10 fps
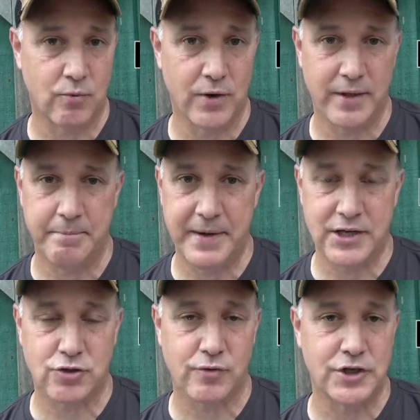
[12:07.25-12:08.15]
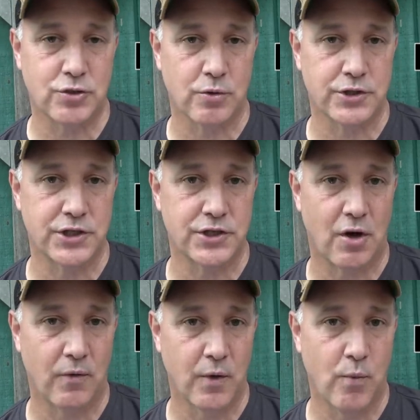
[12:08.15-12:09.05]
one of the best resources
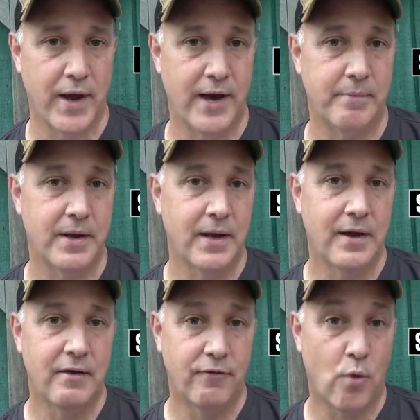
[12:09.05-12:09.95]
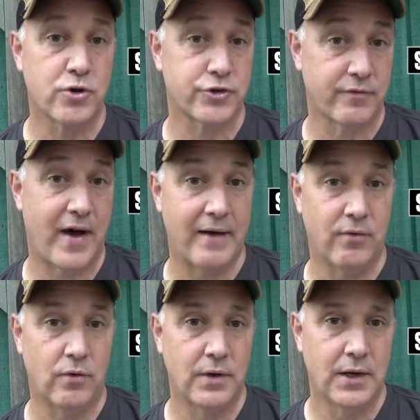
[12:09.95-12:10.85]
on the web for survival.